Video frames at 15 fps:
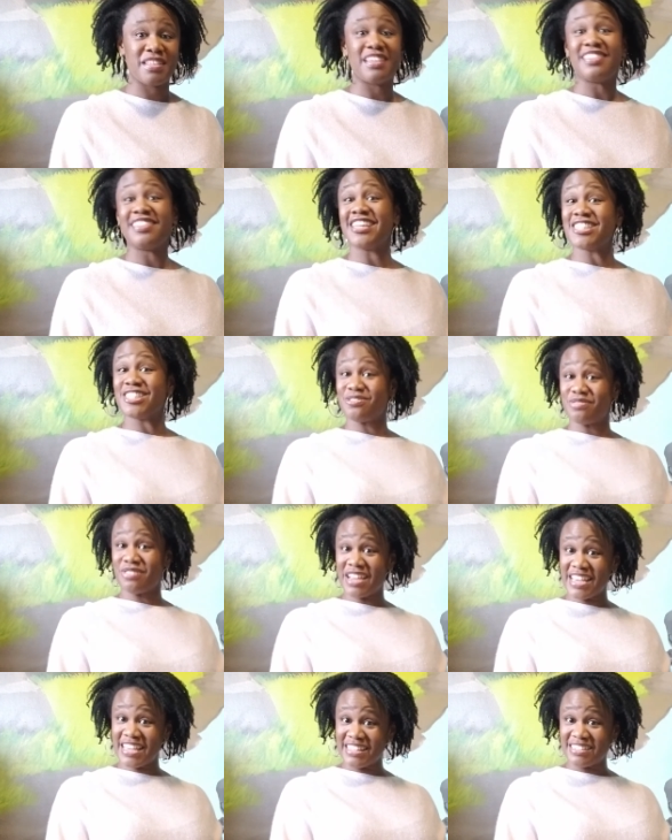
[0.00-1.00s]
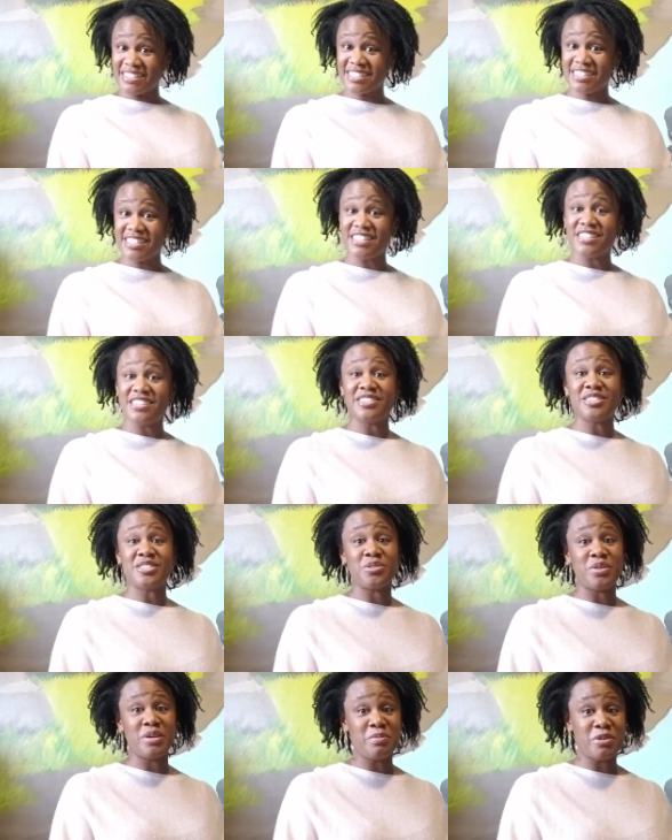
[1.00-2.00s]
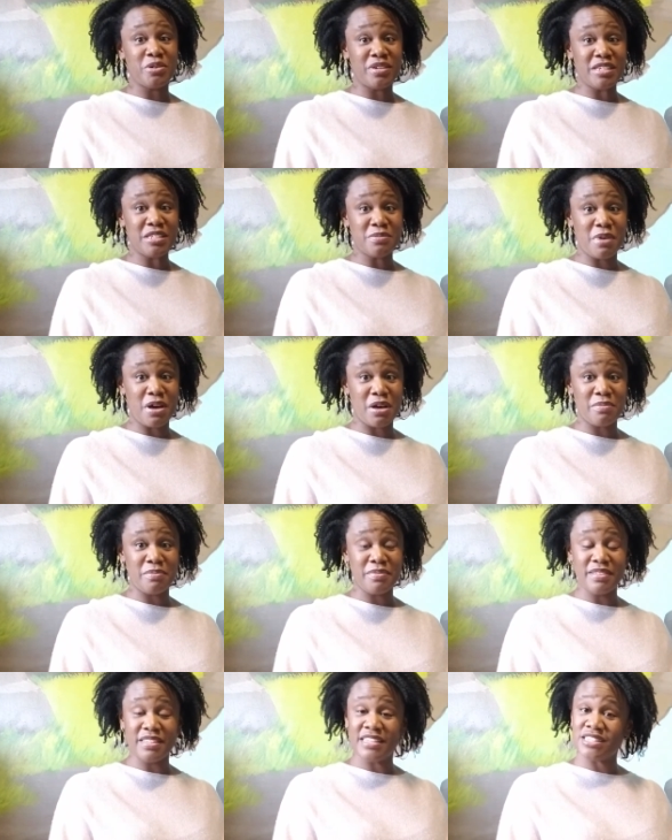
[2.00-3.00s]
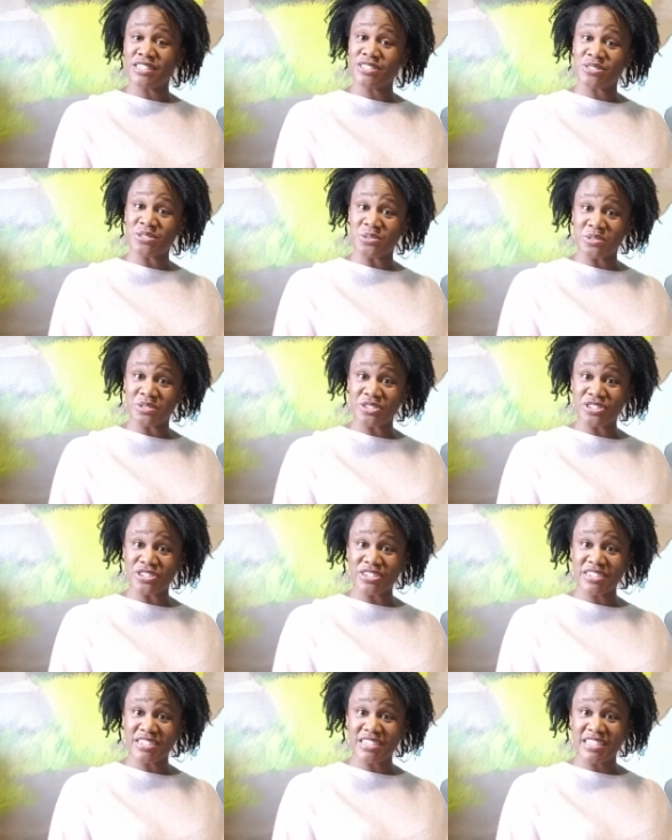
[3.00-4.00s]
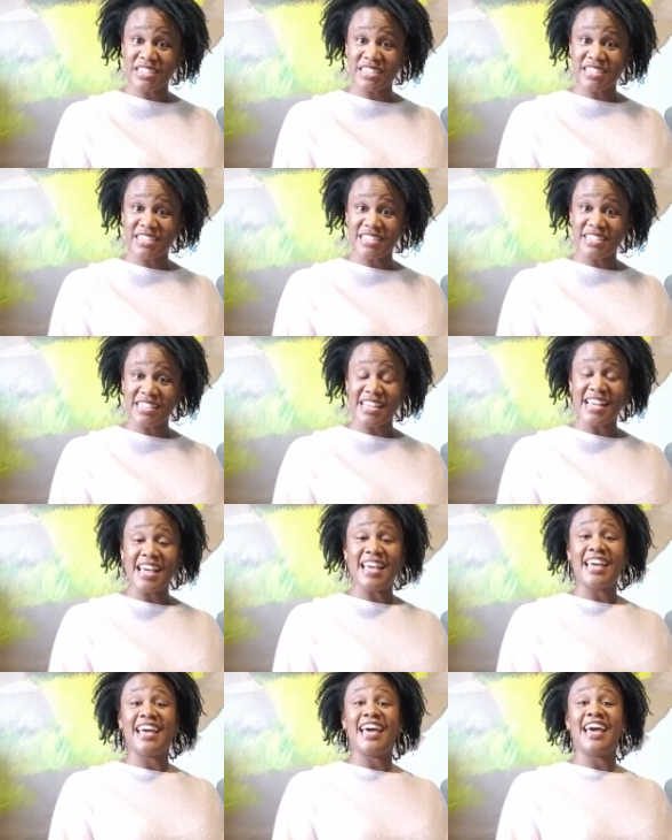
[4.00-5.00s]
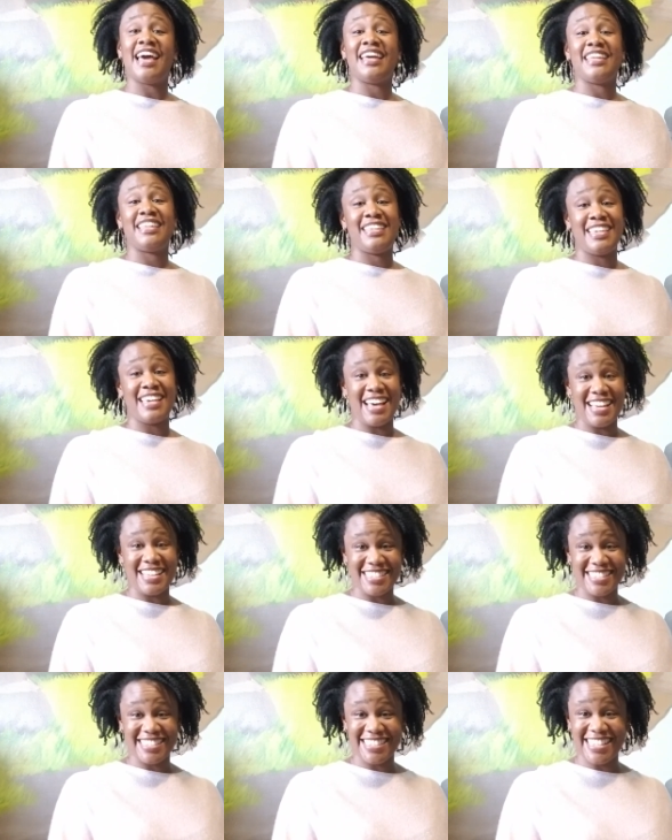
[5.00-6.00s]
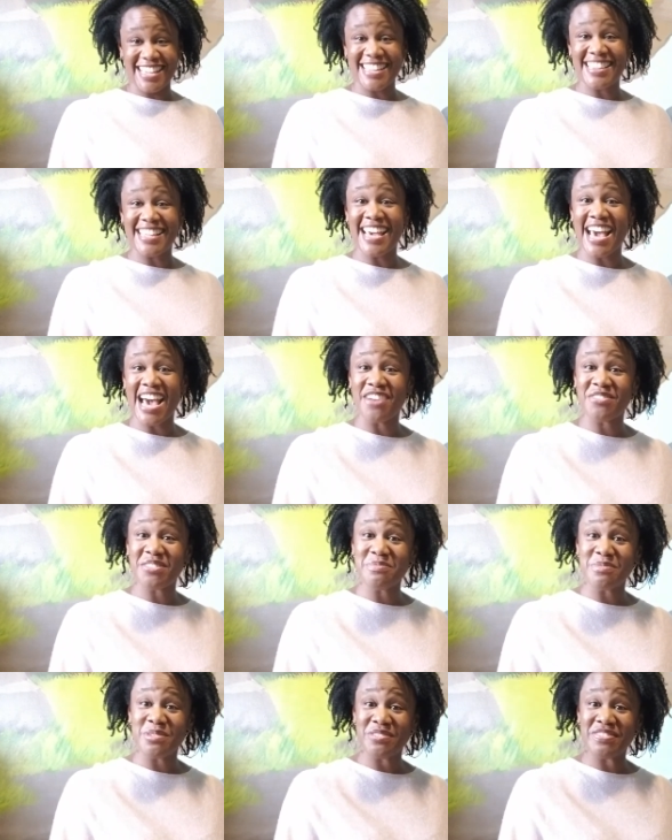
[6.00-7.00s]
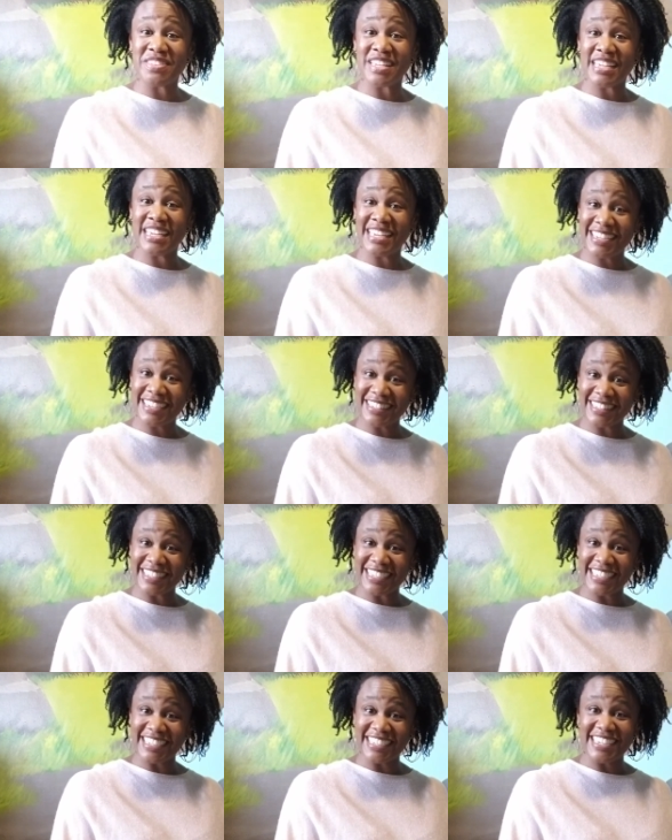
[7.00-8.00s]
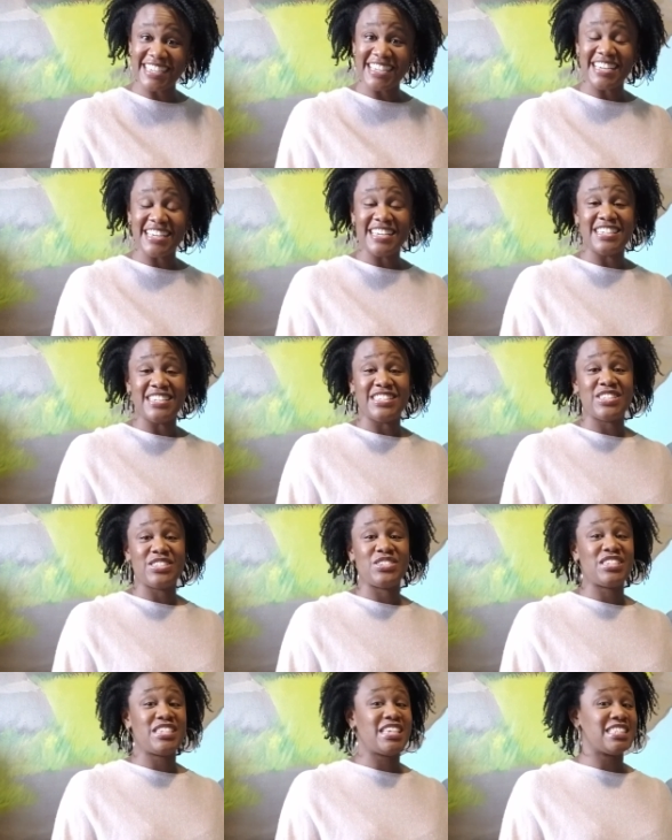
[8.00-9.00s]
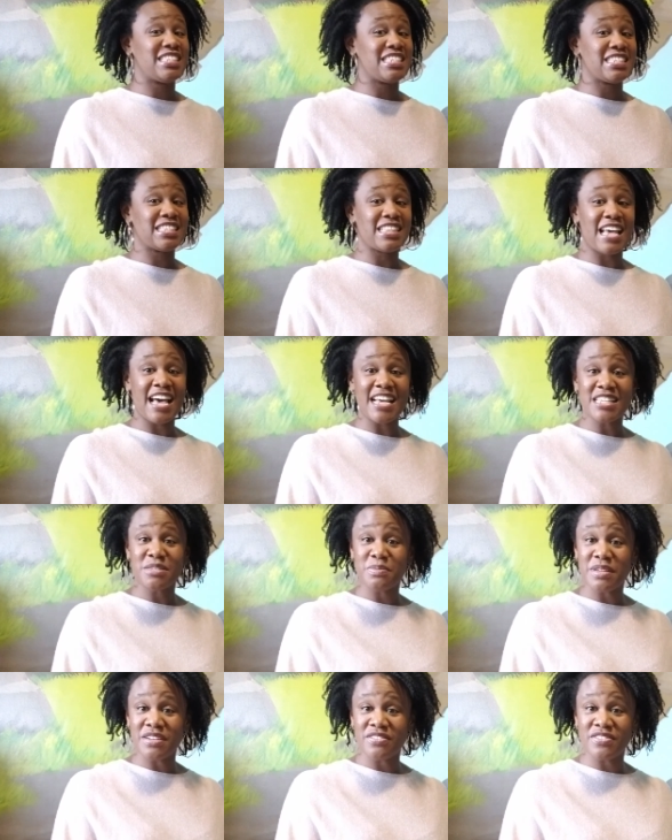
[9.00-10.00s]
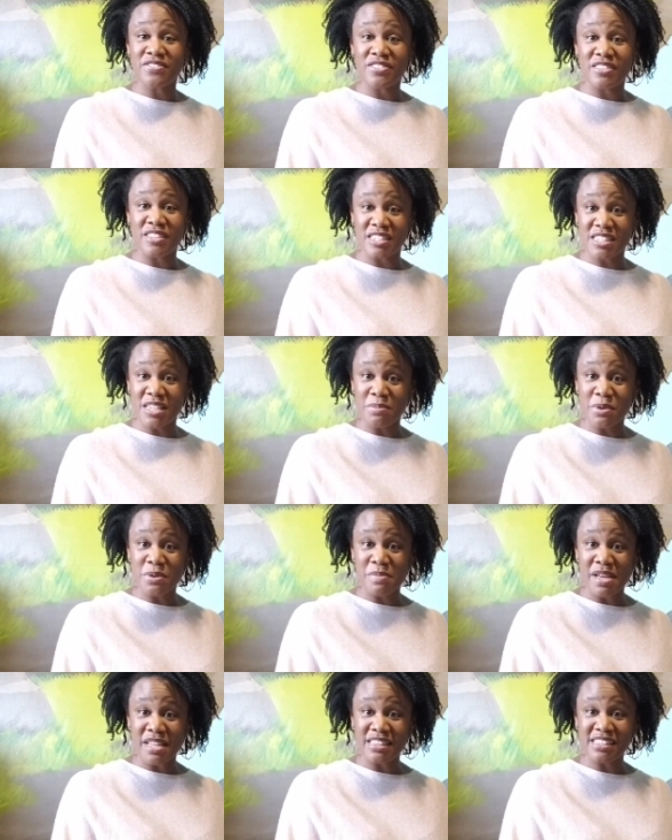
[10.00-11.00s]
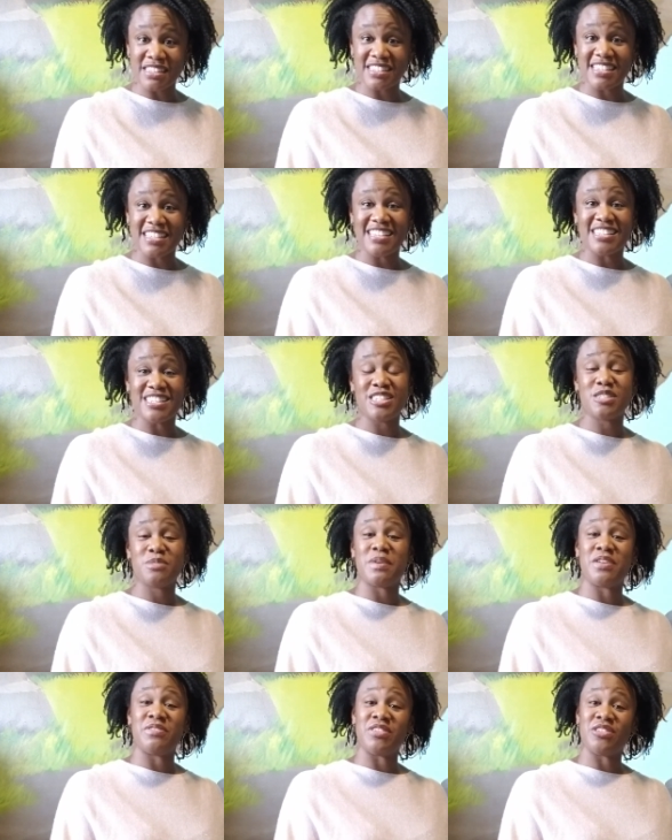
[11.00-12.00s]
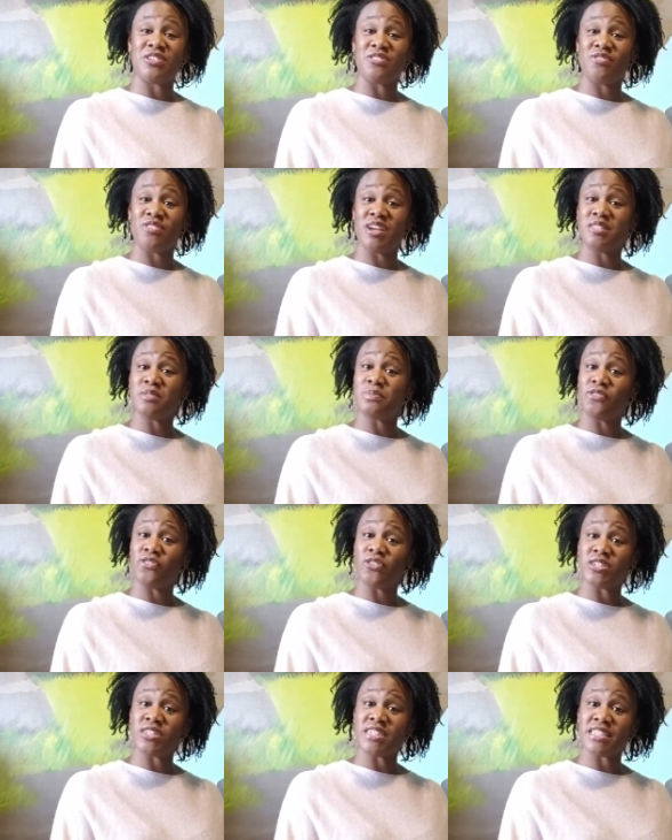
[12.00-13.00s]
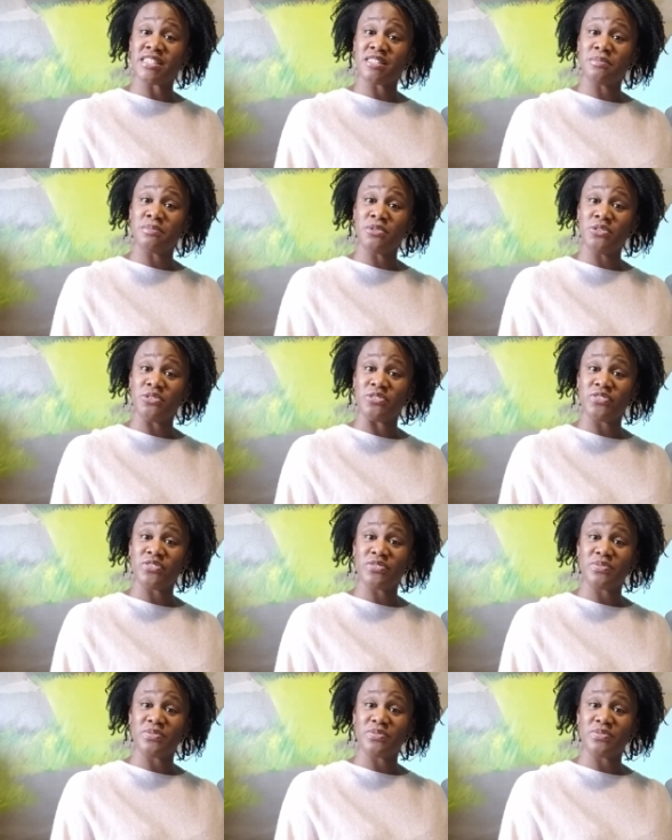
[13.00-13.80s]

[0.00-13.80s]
That's right. Zoe-Marie's mom is a soldier. Yes, and they have to move to Italy. So she has this last bit of the summer months to spend with her friends before she has to move.